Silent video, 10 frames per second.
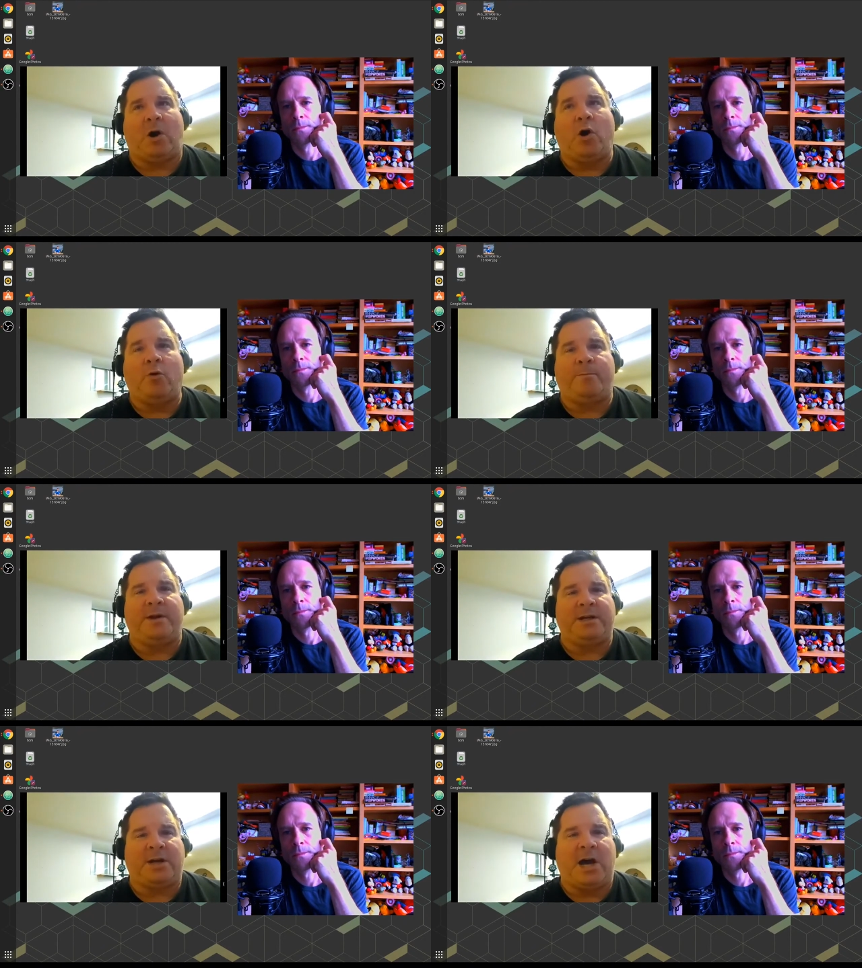
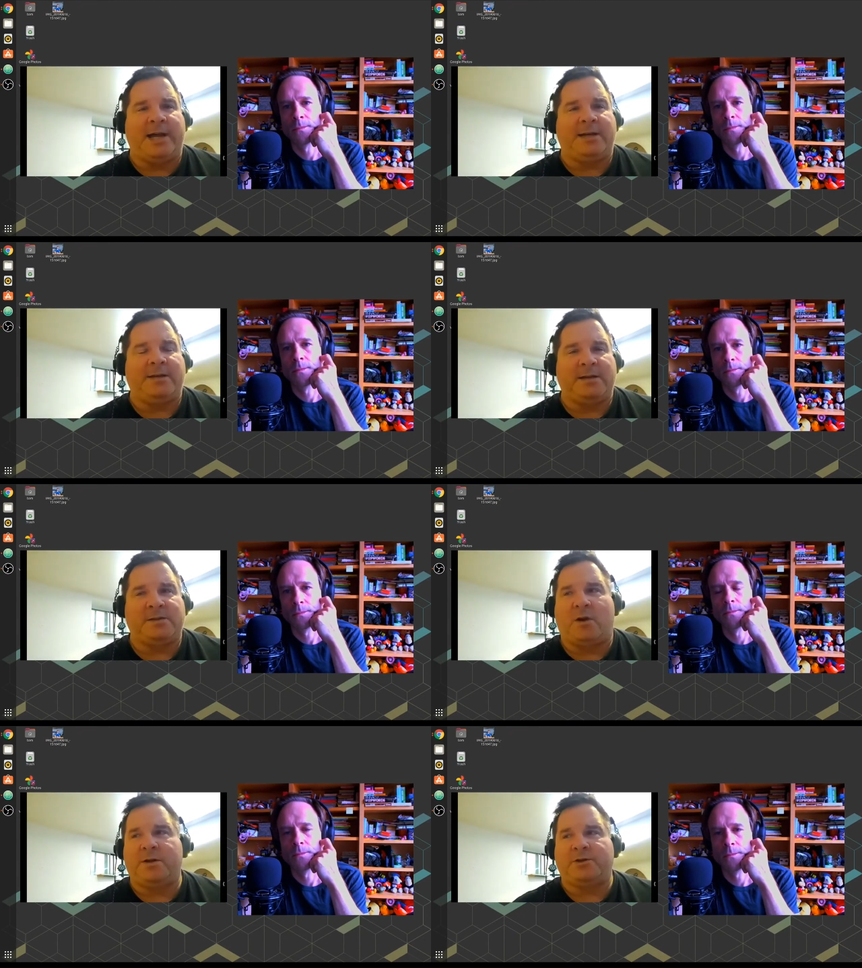Speaker 1: open and kind,
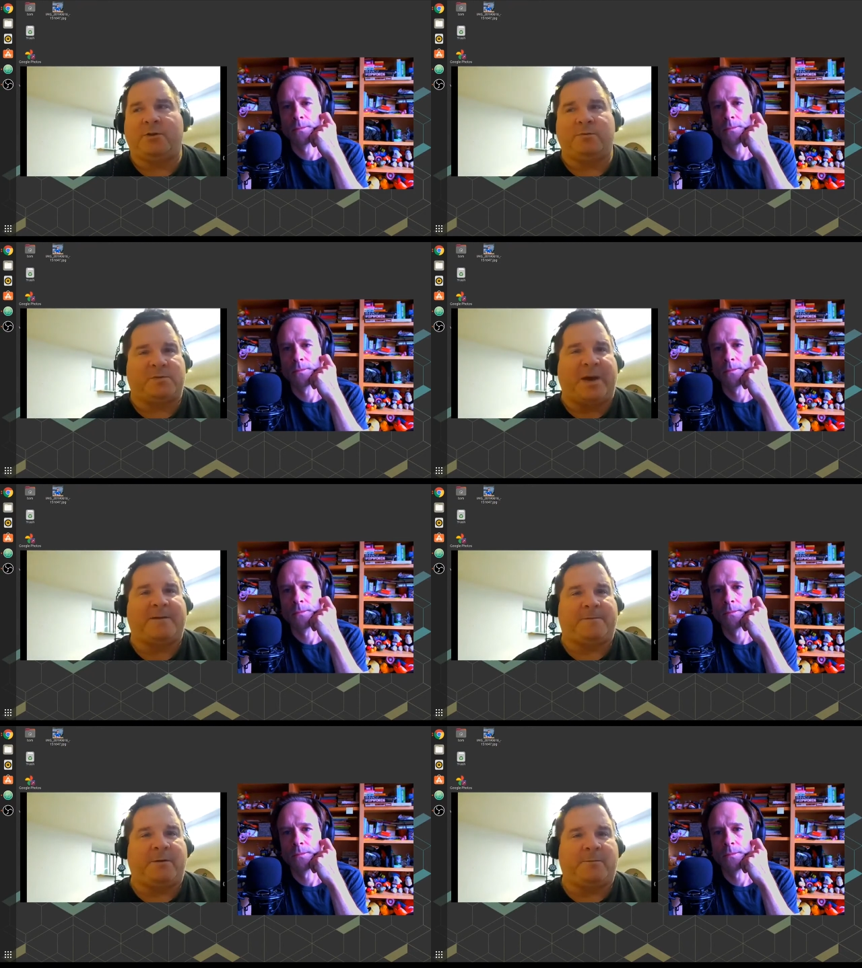as long as you're
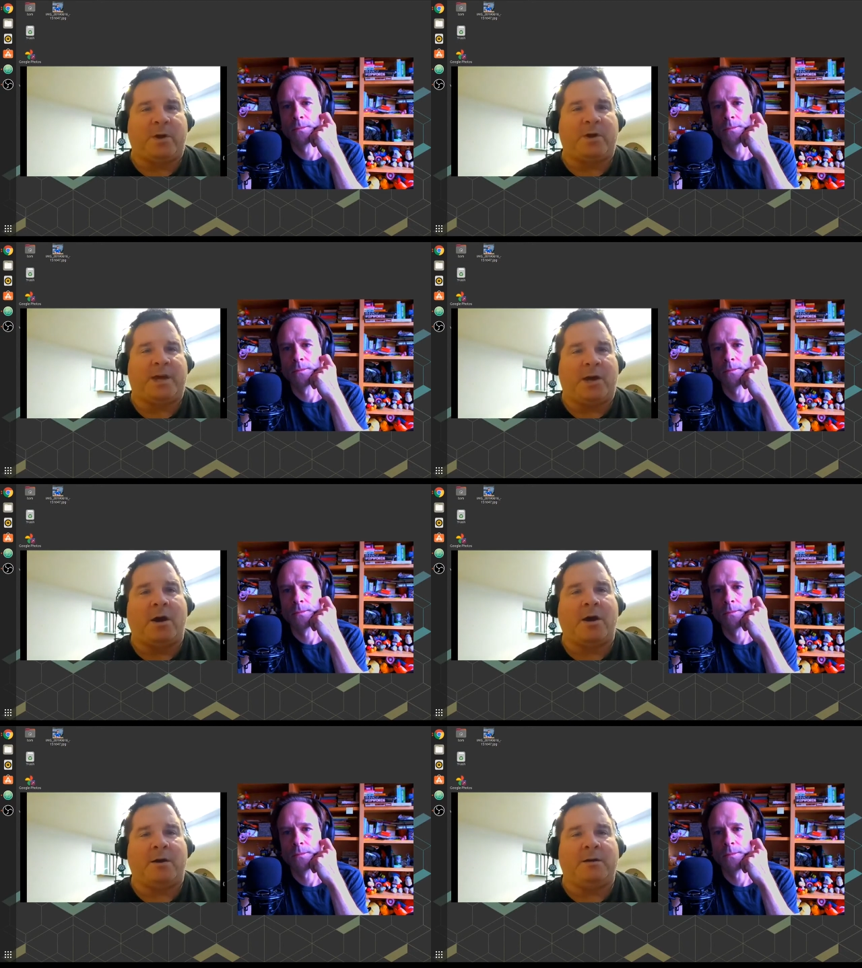respectful of where they
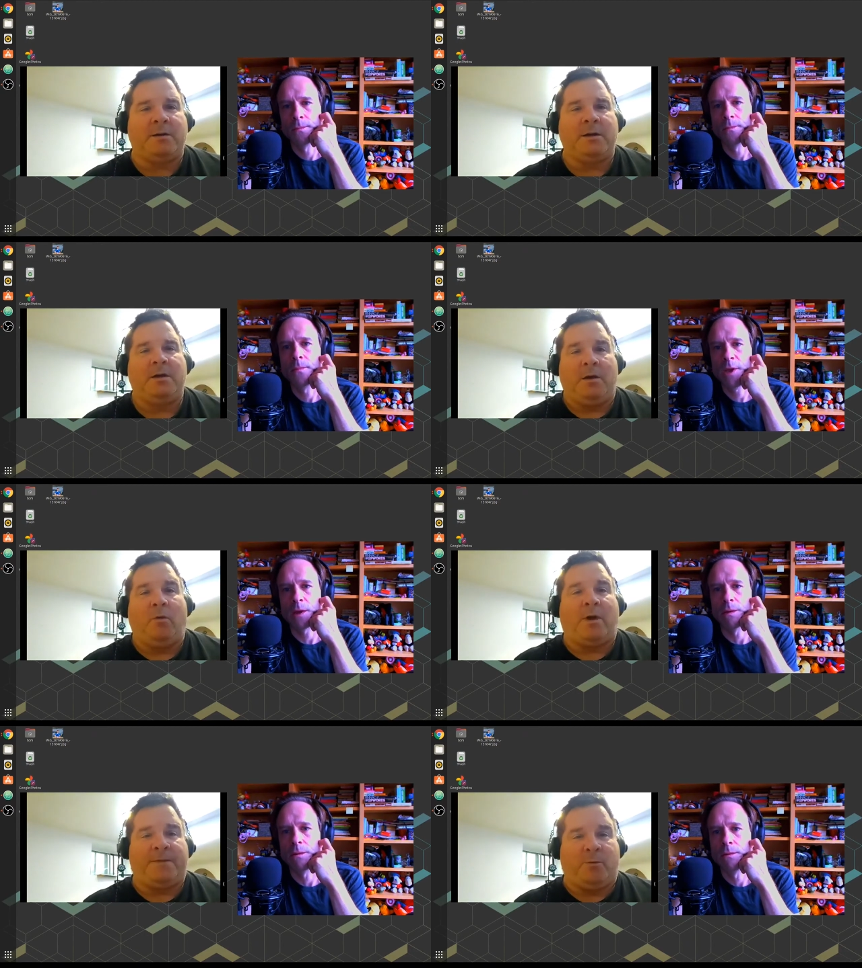are and
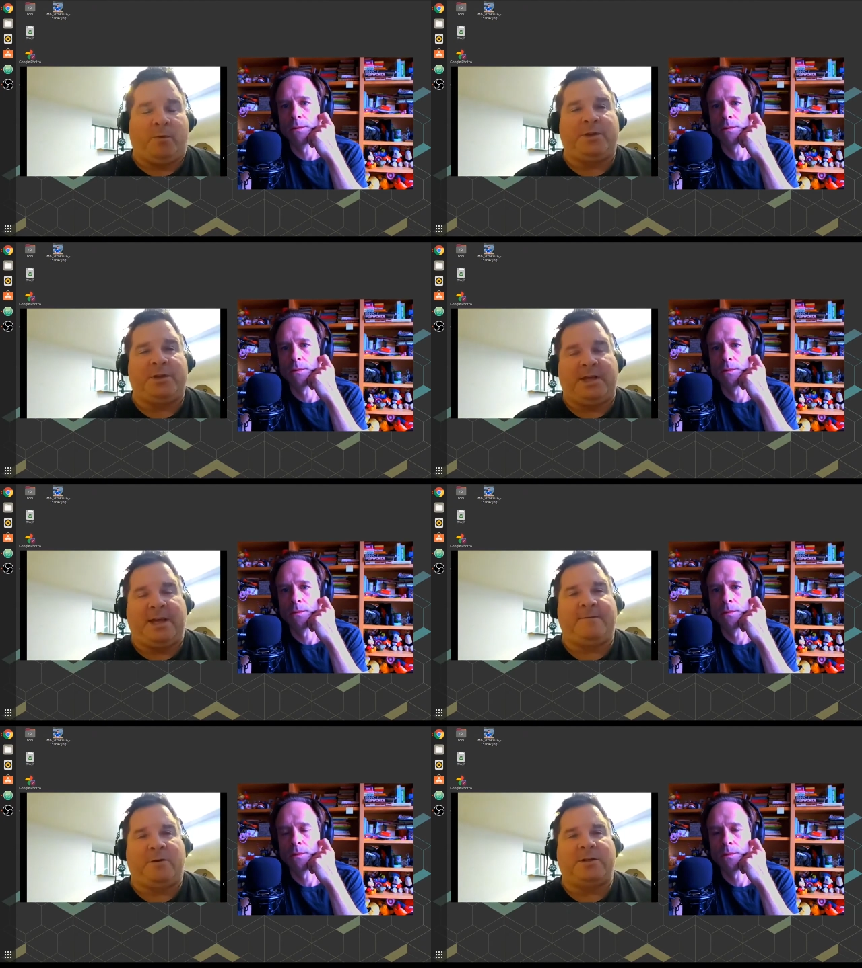what they're willing to
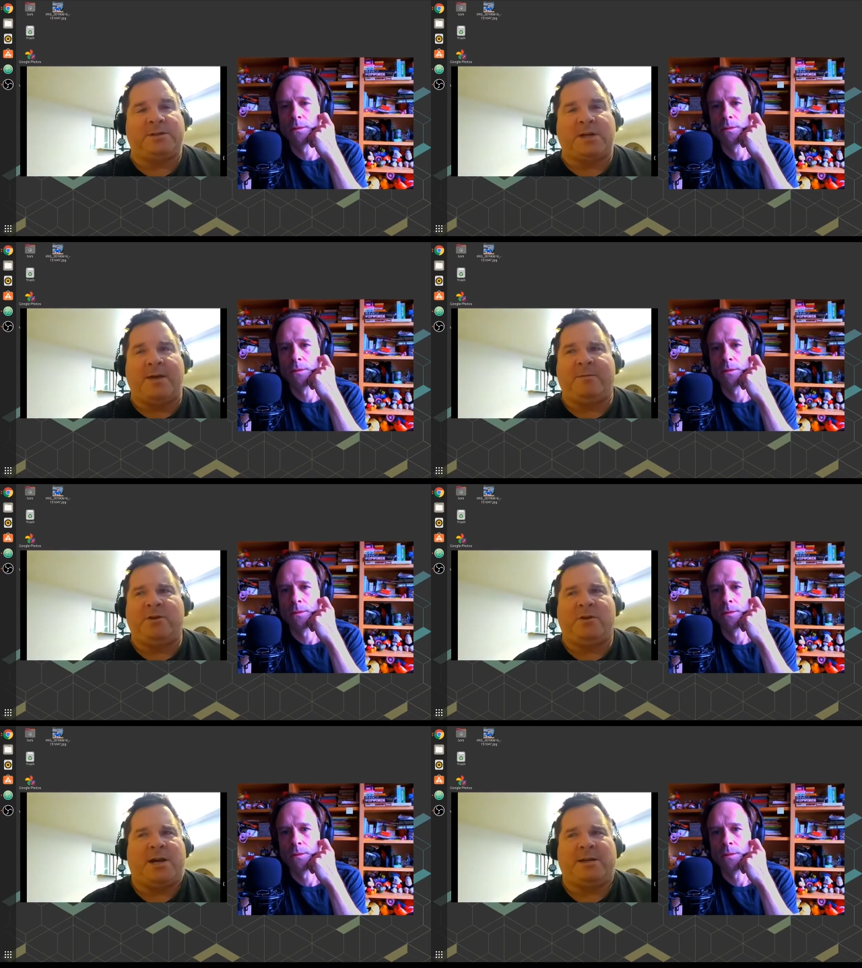give you at a time, and
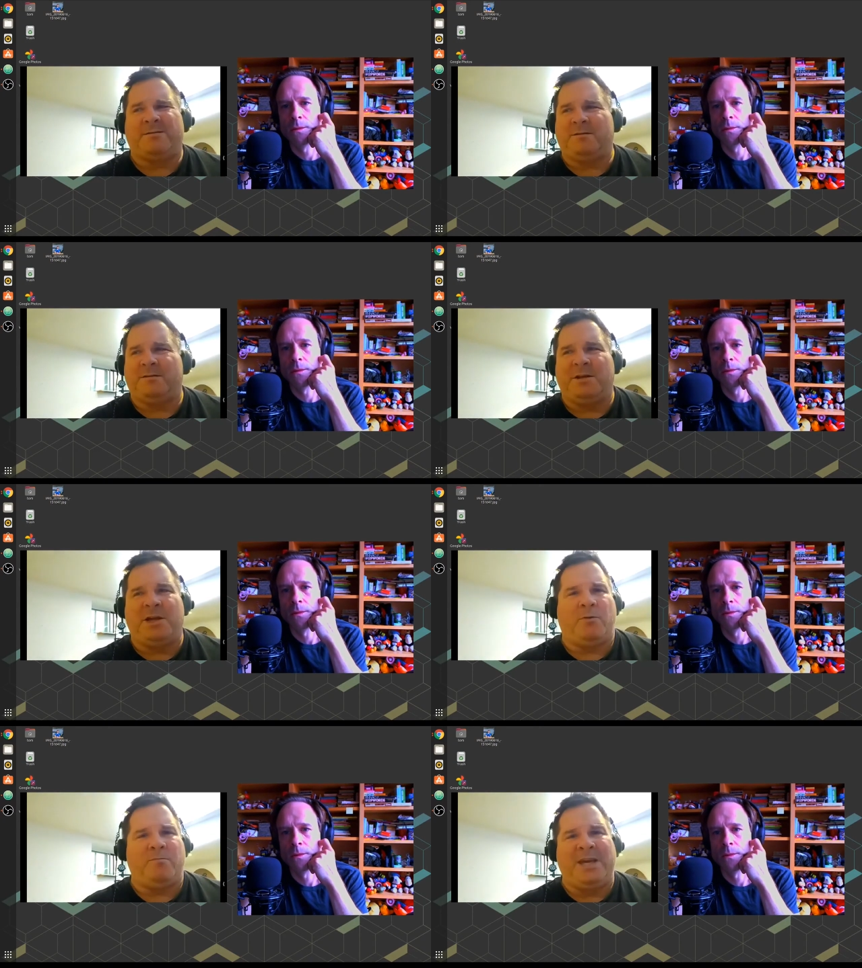you're not,
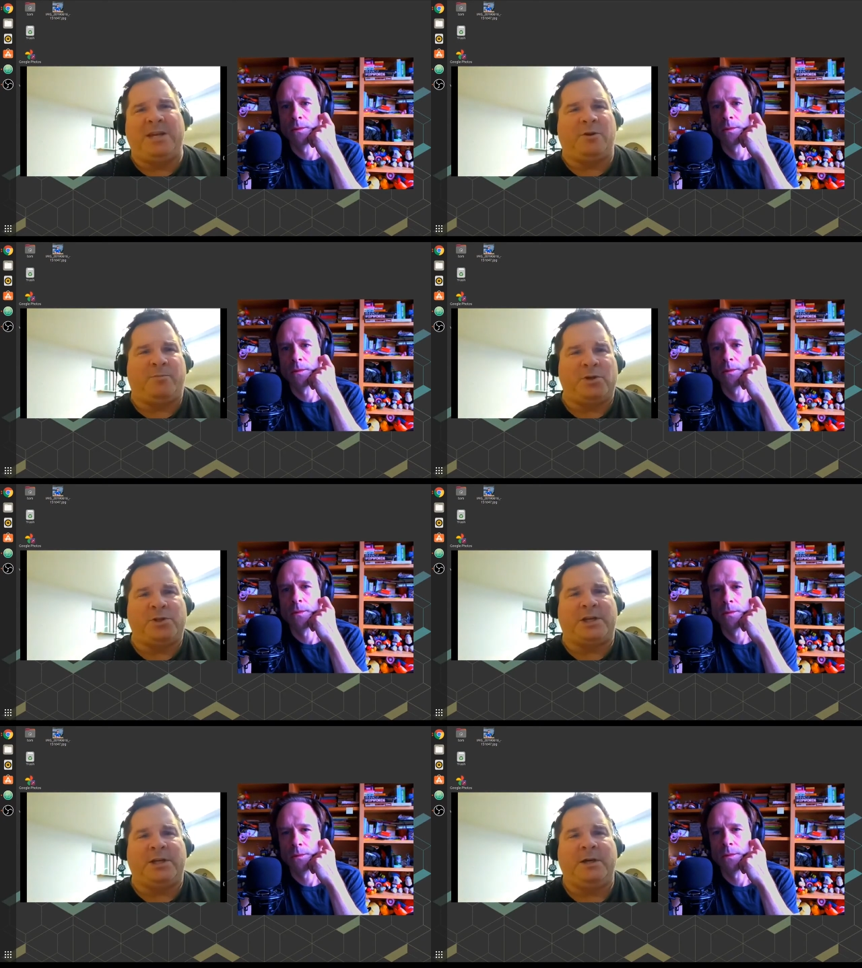you know, mean or
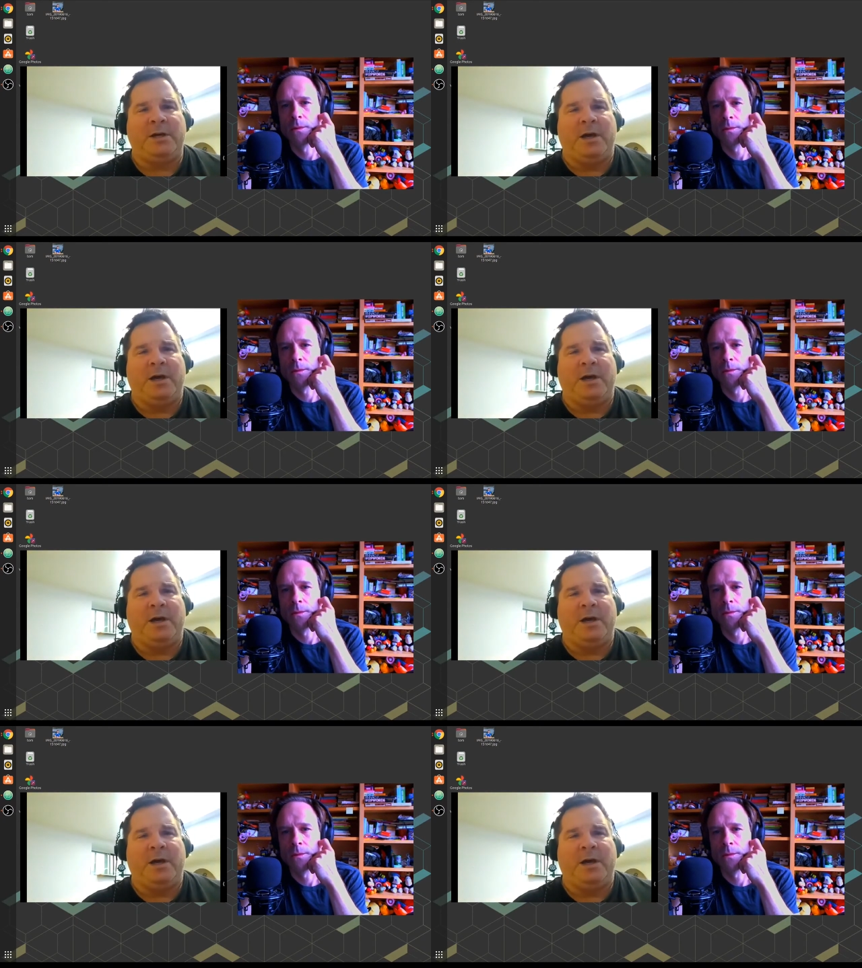pushy.